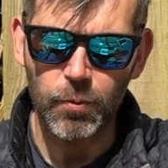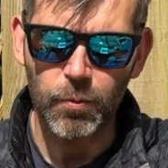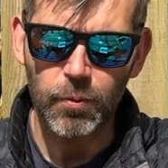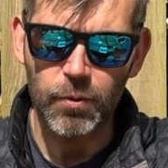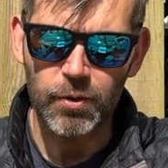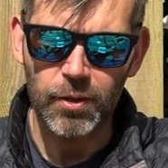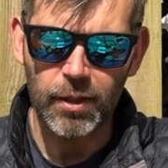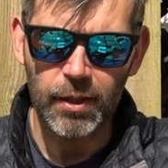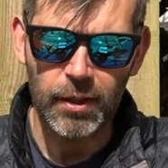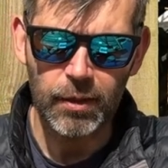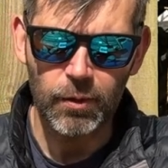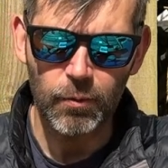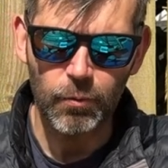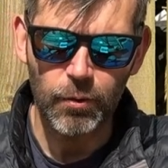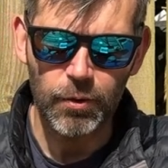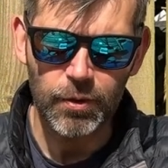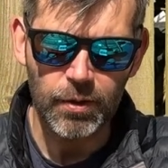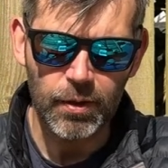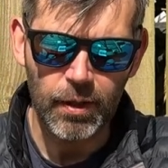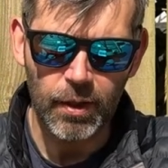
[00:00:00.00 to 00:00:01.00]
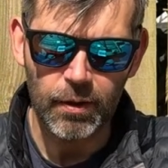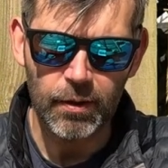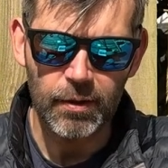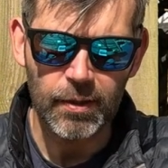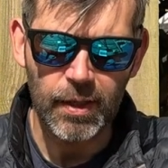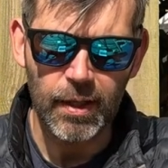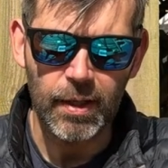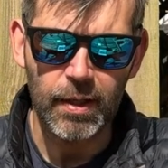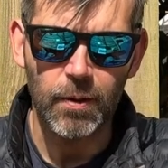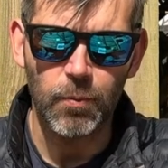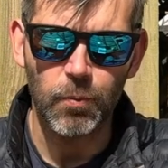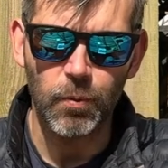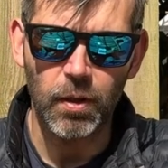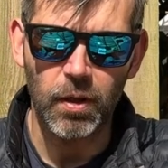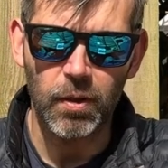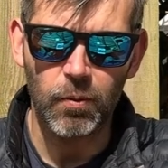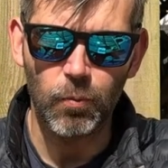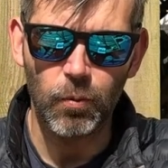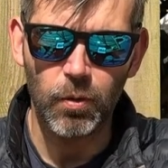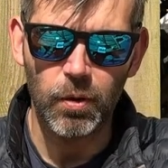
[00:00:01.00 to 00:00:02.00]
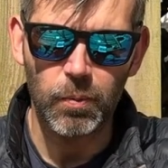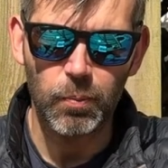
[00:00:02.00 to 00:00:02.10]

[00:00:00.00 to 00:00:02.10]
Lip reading: we were seeing in the woods the other day were